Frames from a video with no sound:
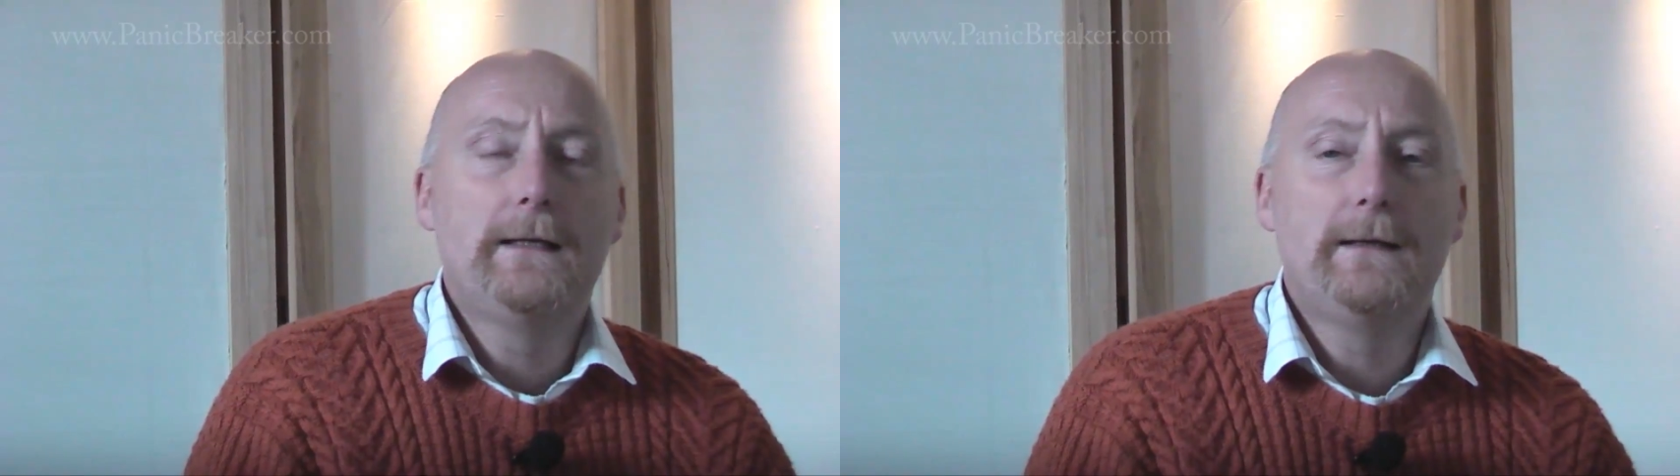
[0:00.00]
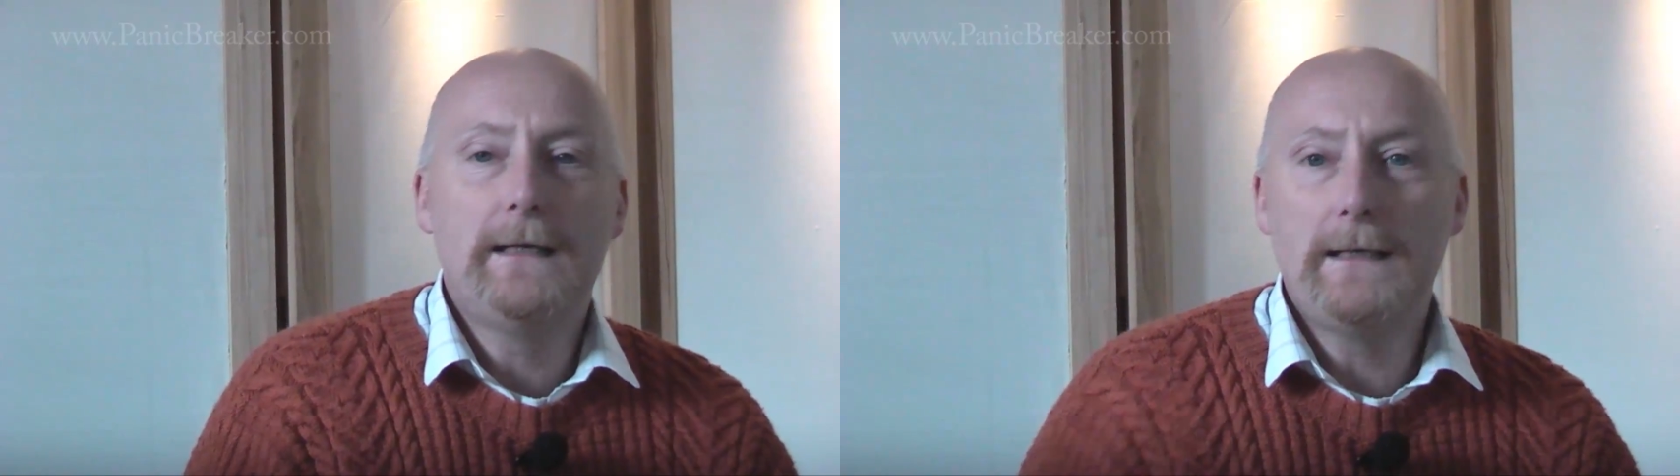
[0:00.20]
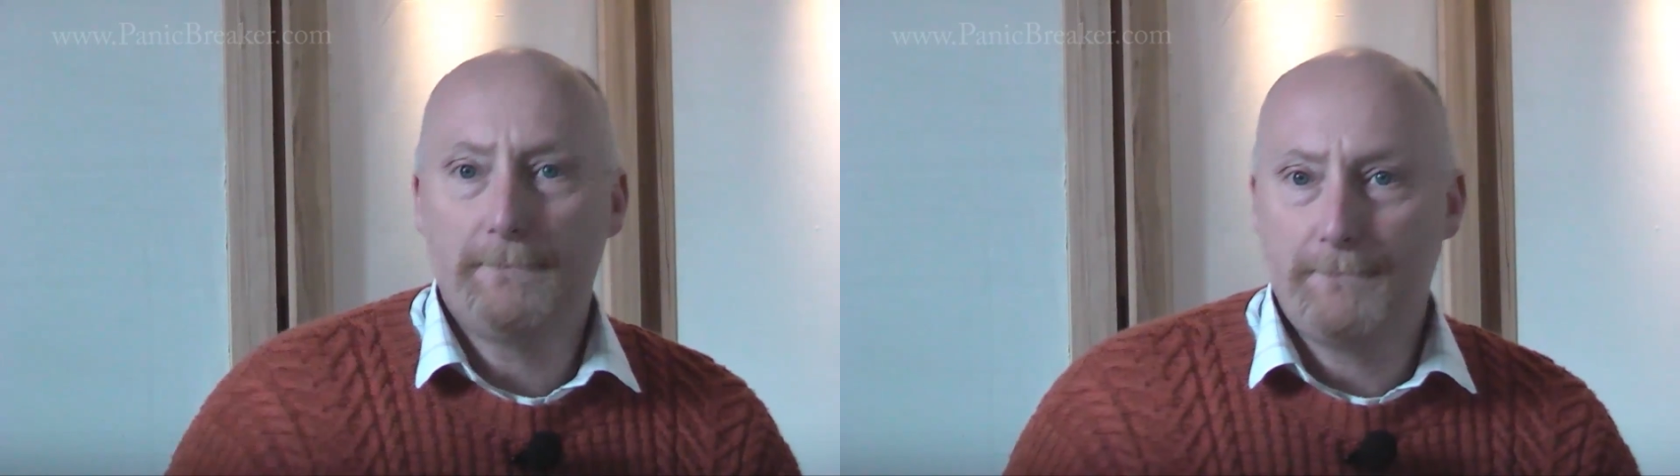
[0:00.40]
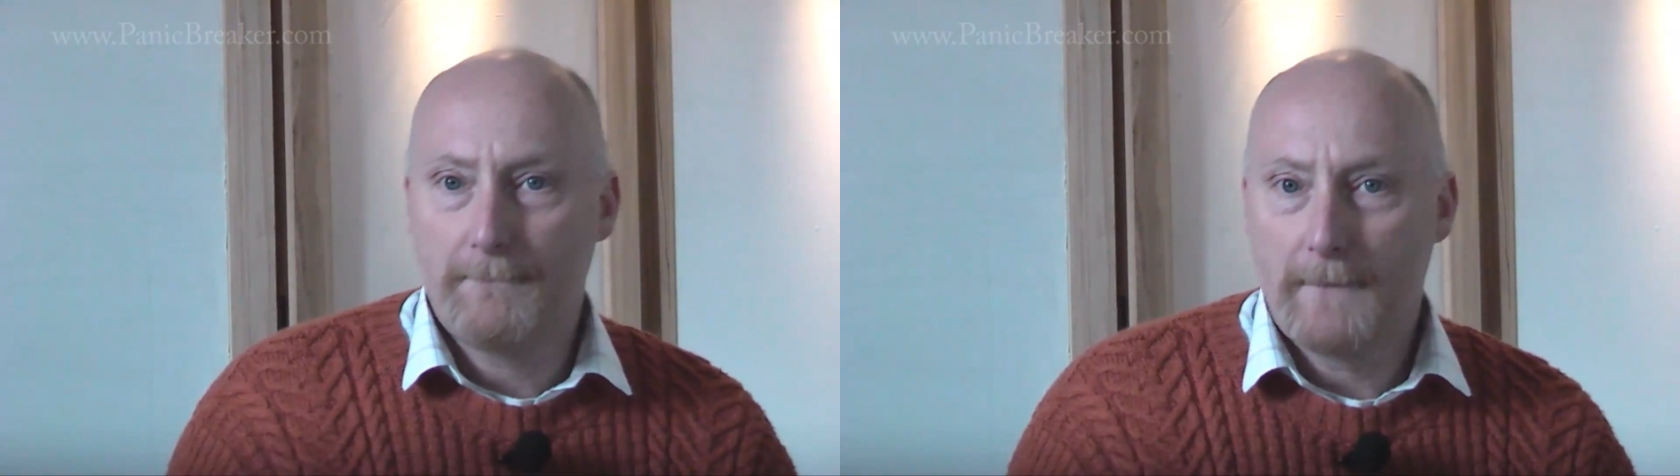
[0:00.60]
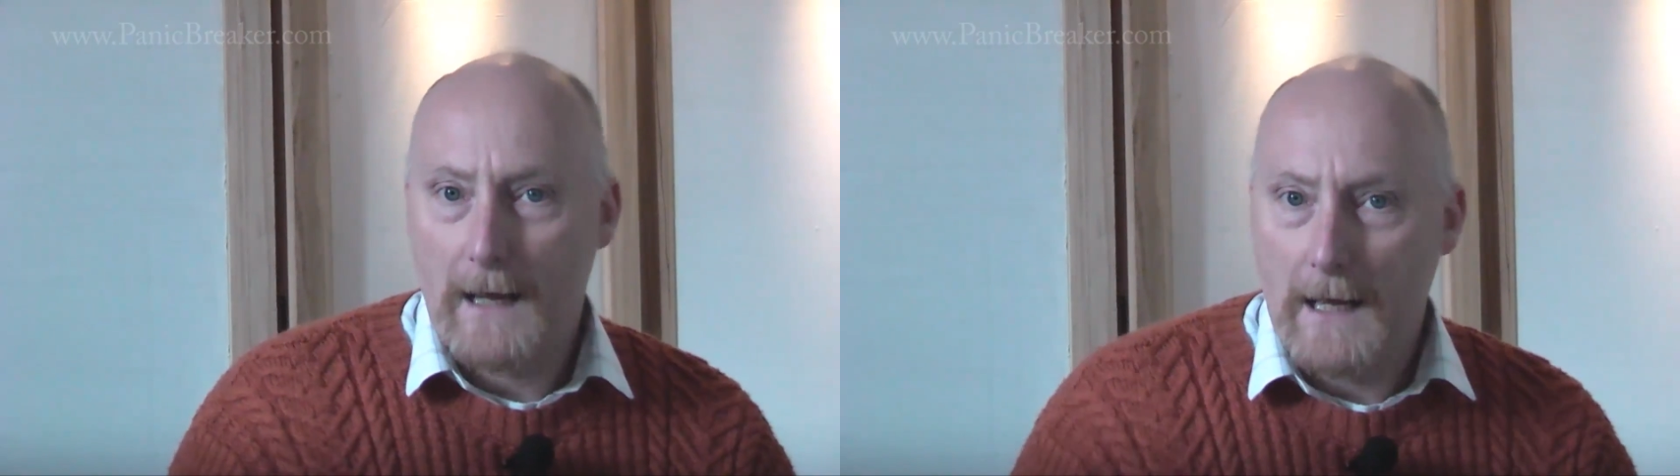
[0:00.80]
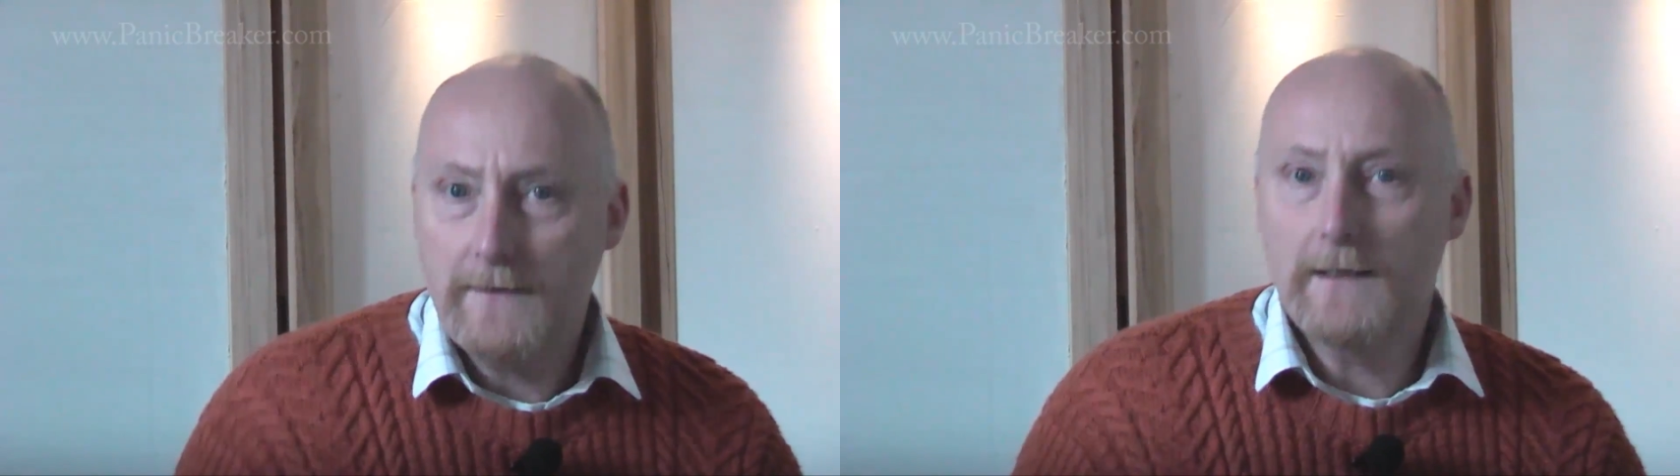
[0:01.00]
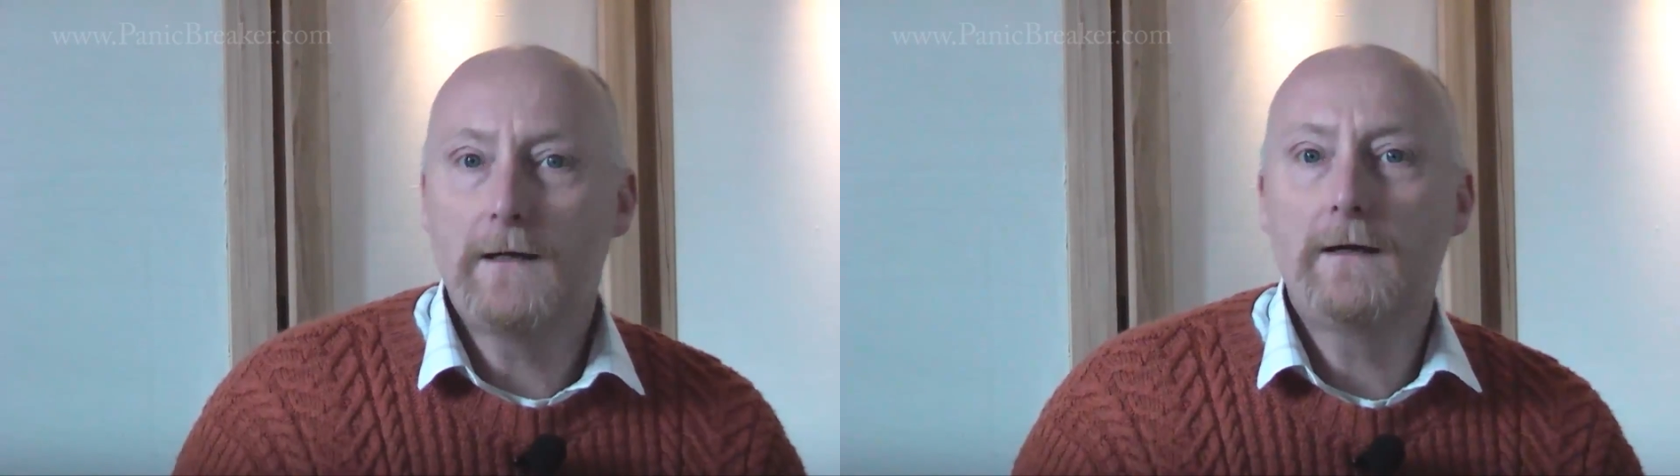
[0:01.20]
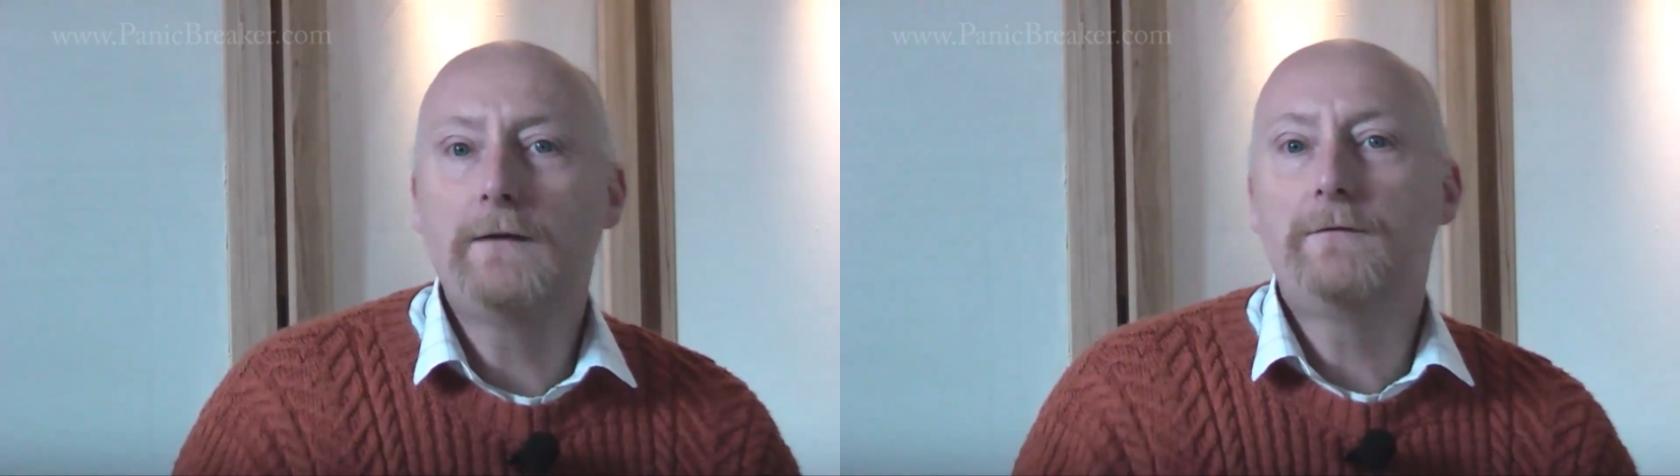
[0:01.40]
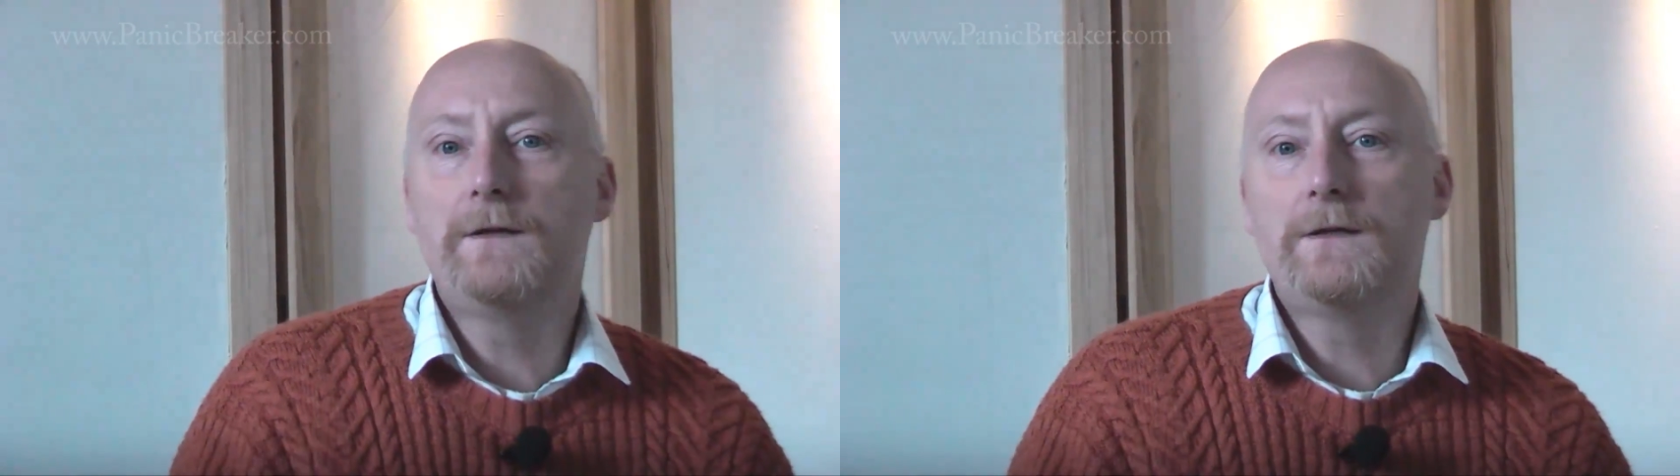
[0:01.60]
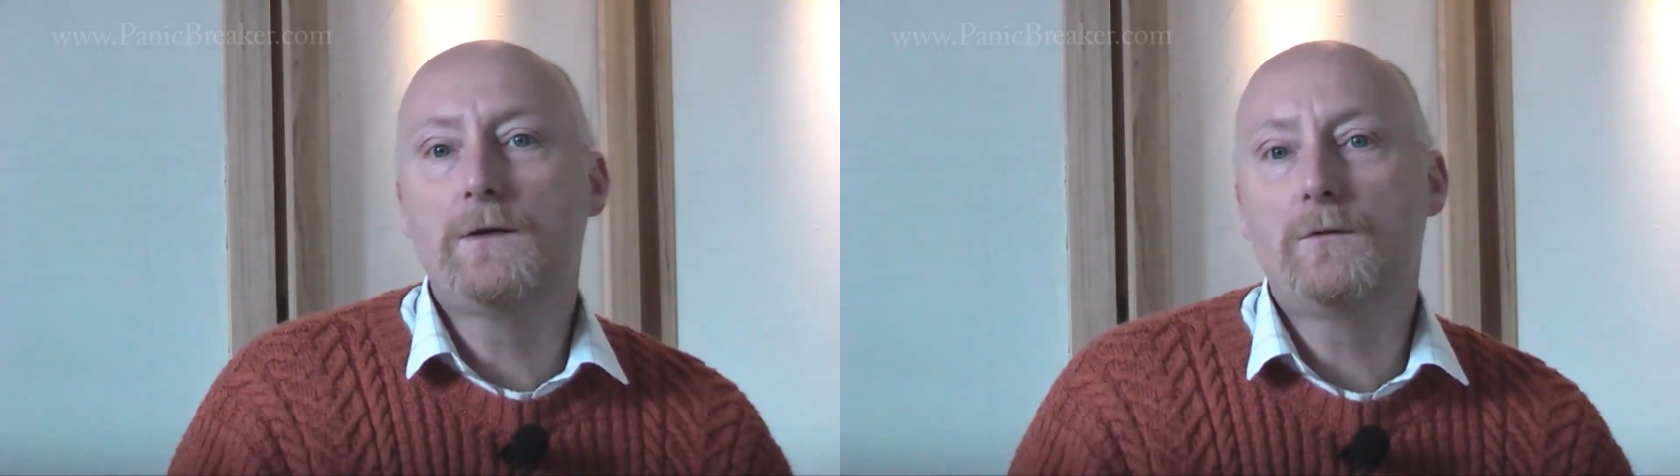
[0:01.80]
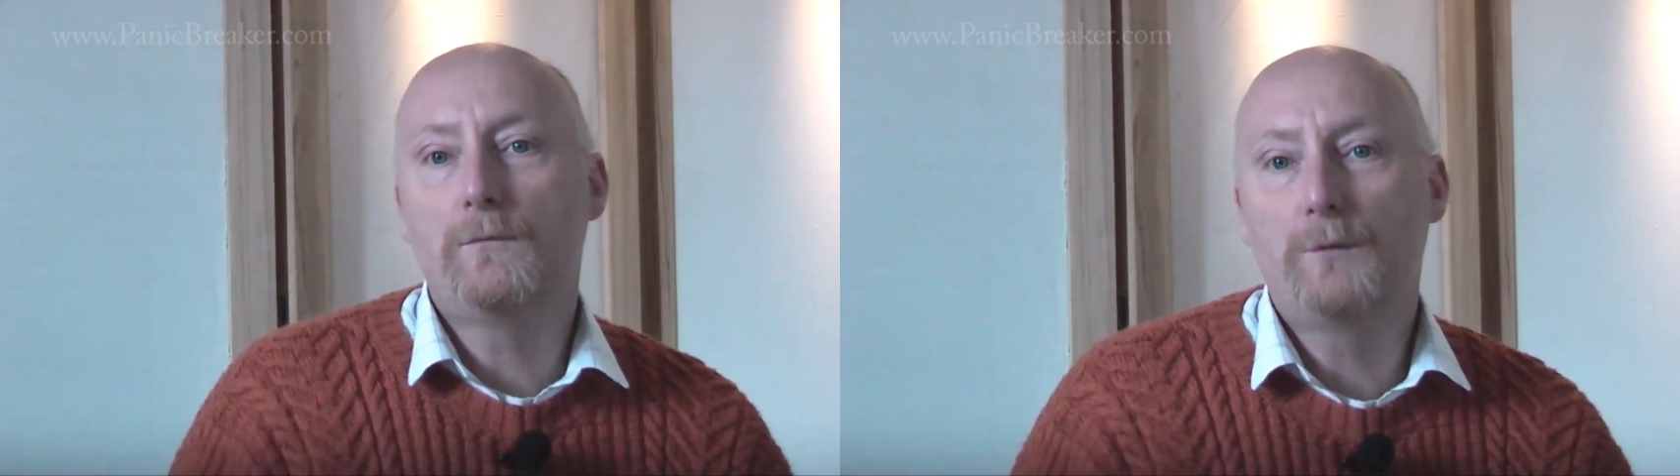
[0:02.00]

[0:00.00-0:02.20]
the underlying physical